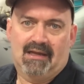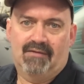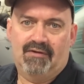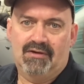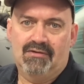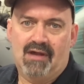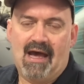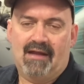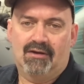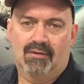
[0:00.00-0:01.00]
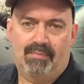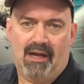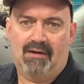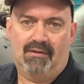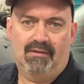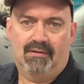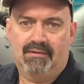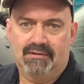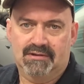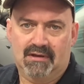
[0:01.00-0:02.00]
if you do that, your pedal
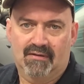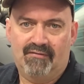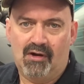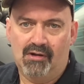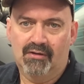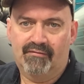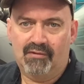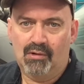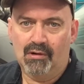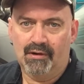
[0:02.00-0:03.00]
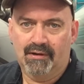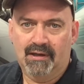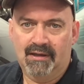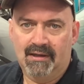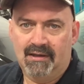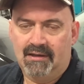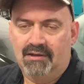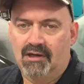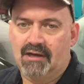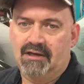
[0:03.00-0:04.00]
just going to follow the floor and
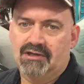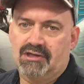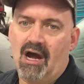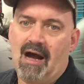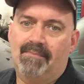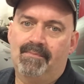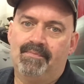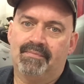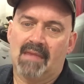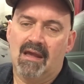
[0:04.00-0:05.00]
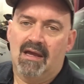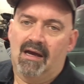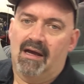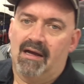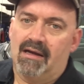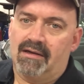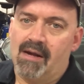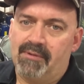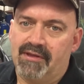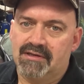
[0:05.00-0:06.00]
you're not going to stop. Uh, a
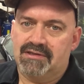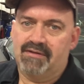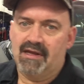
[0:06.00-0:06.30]
couple things to